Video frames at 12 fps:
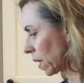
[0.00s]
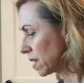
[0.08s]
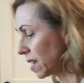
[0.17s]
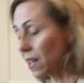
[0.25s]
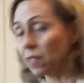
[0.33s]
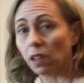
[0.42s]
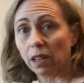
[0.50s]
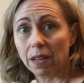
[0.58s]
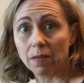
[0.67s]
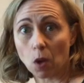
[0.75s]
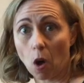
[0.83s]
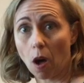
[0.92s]
take the
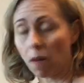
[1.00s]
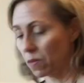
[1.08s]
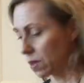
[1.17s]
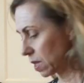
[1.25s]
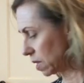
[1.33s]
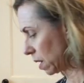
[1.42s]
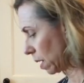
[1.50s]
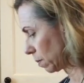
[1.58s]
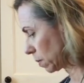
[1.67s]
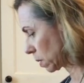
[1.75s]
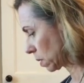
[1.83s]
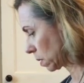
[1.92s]
leaves off the
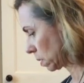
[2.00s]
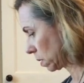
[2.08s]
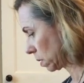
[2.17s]
stems.